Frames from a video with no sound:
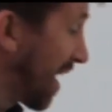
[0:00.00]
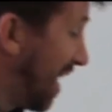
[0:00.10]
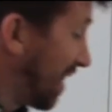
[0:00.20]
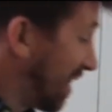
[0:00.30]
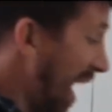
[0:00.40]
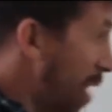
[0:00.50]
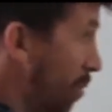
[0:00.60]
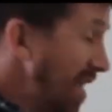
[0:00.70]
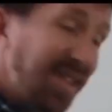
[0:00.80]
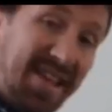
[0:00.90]

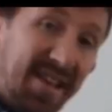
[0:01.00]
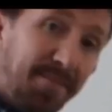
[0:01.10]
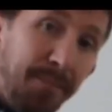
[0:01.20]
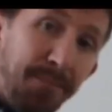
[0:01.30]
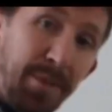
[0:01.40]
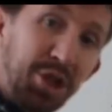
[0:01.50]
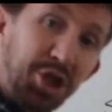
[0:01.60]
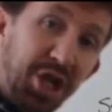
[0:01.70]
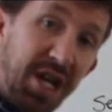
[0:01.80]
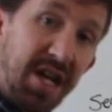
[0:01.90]
allowing this
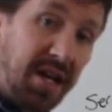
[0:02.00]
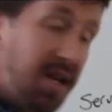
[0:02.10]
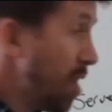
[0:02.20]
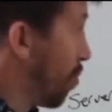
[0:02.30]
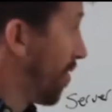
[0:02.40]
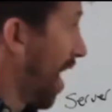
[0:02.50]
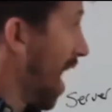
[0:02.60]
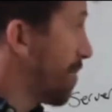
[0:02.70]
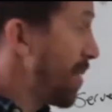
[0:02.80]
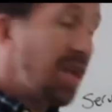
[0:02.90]
machine with
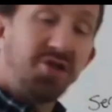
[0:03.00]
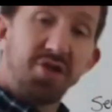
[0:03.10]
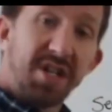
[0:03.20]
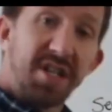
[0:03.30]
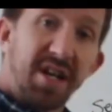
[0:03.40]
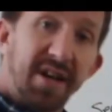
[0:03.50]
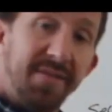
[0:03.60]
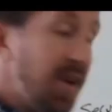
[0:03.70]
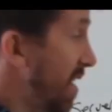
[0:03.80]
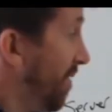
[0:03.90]
IP address of